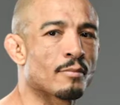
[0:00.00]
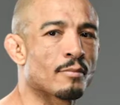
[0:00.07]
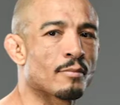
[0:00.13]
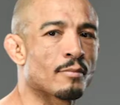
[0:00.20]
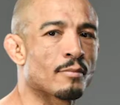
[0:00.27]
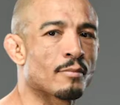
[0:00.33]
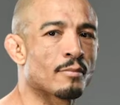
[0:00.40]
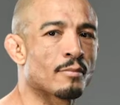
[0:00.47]

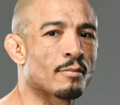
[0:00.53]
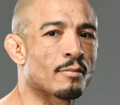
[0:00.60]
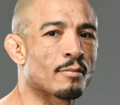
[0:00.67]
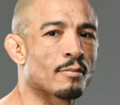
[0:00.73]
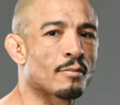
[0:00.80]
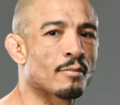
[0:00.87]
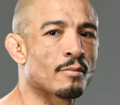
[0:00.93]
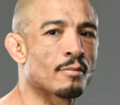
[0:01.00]

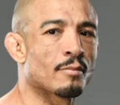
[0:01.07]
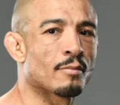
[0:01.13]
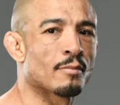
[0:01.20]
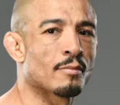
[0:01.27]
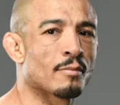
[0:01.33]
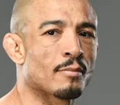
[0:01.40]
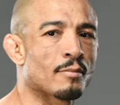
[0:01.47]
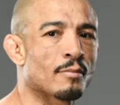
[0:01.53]

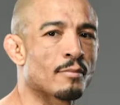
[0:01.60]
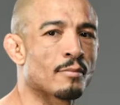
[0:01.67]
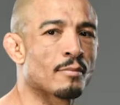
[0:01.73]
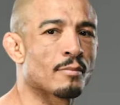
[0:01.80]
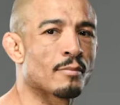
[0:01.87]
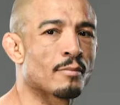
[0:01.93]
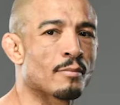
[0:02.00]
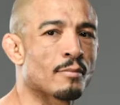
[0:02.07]

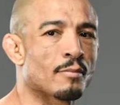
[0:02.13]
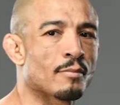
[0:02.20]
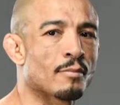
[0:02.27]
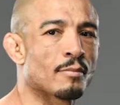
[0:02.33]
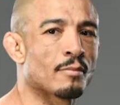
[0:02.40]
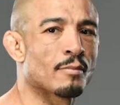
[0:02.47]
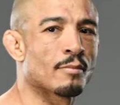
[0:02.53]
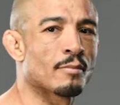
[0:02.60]

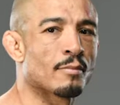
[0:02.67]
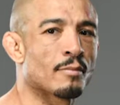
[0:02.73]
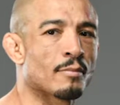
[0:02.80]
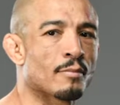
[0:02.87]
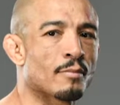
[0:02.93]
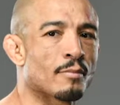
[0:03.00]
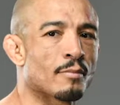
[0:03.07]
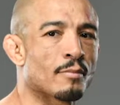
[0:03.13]

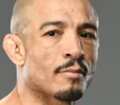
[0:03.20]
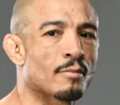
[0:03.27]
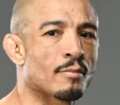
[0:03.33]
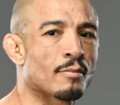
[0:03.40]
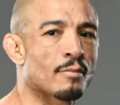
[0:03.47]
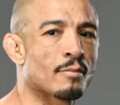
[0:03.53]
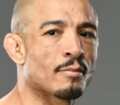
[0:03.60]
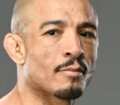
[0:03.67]

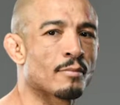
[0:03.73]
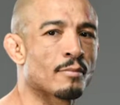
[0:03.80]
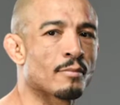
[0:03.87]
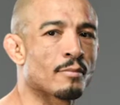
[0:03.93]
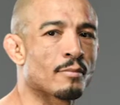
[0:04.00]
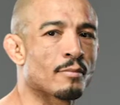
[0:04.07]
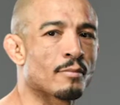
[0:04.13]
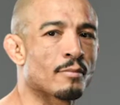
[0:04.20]

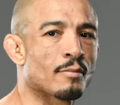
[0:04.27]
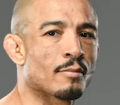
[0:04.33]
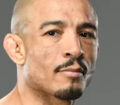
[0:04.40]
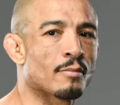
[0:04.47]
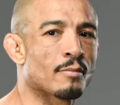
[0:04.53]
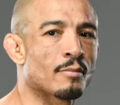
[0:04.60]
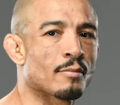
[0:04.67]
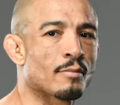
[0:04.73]

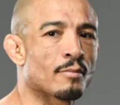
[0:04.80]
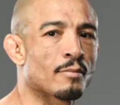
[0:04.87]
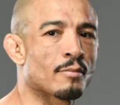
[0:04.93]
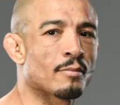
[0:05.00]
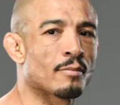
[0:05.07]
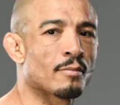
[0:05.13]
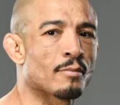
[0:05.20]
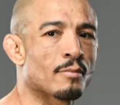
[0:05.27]

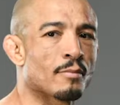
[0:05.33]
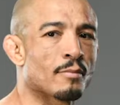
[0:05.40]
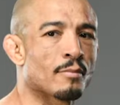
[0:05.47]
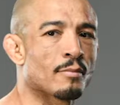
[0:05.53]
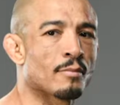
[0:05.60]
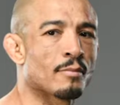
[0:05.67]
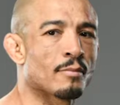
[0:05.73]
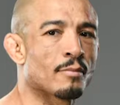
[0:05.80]

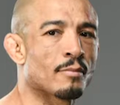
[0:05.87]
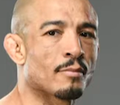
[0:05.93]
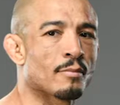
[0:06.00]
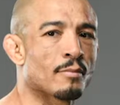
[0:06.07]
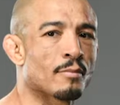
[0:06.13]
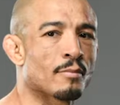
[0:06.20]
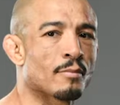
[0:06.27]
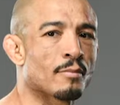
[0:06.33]

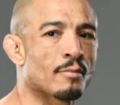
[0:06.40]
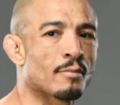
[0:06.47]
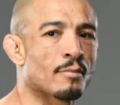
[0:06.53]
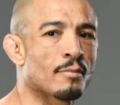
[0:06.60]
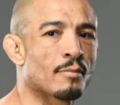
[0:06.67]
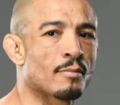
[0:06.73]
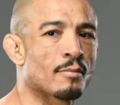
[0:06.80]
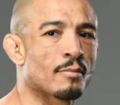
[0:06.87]

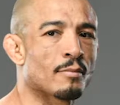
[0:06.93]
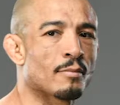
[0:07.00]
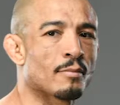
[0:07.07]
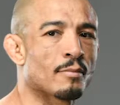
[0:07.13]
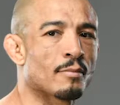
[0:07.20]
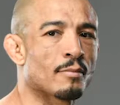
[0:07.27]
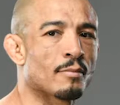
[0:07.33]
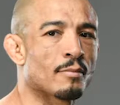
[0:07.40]
This person isn't speaking.